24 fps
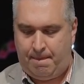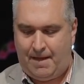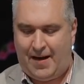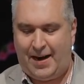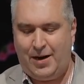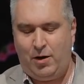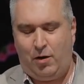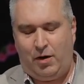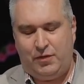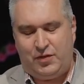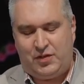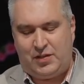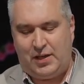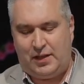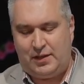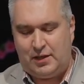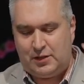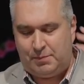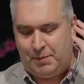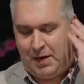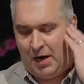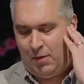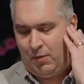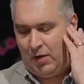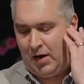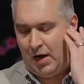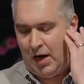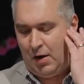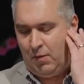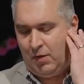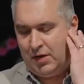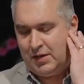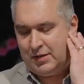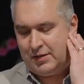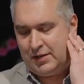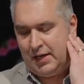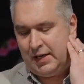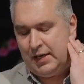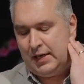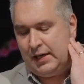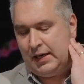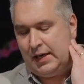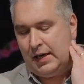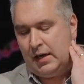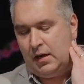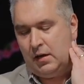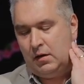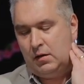I know I've said this, but I want to say it
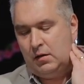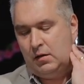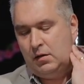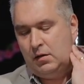again.